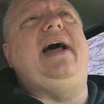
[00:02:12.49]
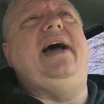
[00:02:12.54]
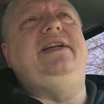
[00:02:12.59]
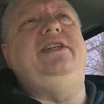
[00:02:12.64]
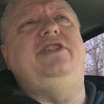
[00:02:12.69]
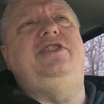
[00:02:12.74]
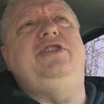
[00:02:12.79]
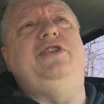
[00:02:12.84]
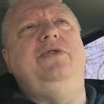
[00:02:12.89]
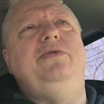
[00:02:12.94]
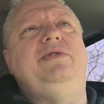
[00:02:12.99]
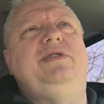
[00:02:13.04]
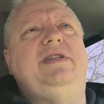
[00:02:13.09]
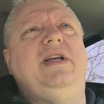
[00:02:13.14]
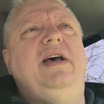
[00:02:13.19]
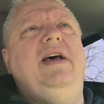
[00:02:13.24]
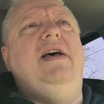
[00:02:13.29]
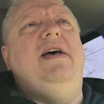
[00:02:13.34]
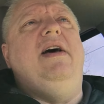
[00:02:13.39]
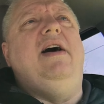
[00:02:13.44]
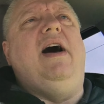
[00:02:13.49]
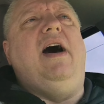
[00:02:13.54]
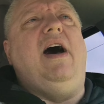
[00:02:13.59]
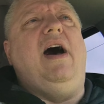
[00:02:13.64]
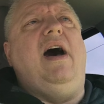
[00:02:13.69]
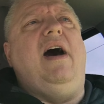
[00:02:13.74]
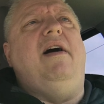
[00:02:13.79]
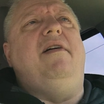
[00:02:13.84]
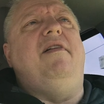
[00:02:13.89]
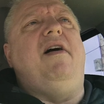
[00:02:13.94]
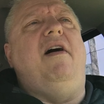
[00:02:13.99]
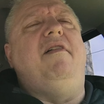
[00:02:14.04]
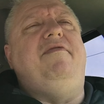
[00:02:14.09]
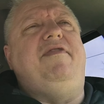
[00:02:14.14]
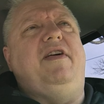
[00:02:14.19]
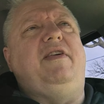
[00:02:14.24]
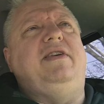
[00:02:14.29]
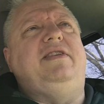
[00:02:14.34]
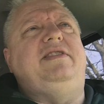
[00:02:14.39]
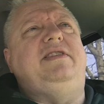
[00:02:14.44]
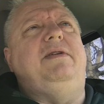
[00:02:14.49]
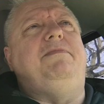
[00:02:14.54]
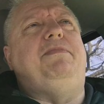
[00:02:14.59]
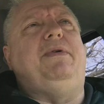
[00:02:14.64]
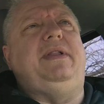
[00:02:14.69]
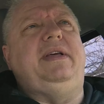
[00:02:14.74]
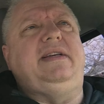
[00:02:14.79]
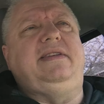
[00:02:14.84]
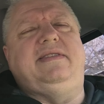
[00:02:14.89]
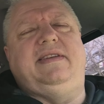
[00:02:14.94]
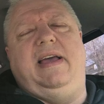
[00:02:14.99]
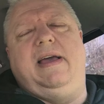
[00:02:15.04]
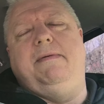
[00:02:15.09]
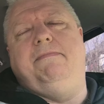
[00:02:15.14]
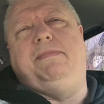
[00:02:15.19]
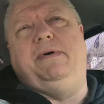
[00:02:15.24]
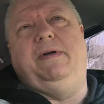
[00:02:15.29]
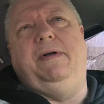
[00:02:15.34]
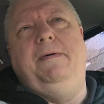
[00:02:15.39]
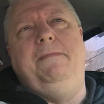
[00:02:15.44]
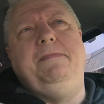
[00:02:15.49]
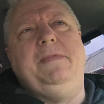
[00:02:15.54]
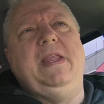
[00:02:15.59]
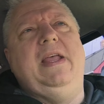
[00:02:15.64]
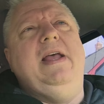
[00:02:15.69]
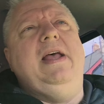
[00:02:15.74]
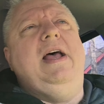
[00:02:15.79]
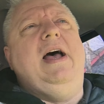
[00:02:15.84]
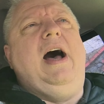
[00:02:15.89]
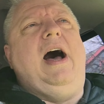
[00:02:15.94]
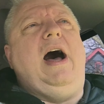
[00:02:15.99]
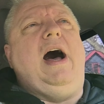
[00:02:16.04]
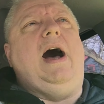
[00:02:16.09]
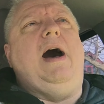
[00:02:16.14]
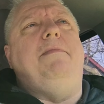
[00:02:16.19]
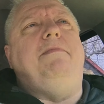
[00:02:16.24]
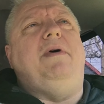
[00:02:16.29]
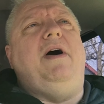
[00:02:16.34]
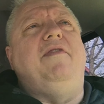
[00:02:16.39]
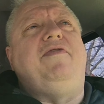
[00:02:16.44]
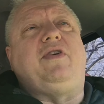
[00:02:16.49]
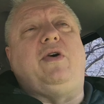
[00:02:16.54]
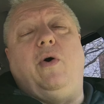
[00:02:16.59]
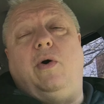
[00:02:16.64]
I just used a very simple example. Of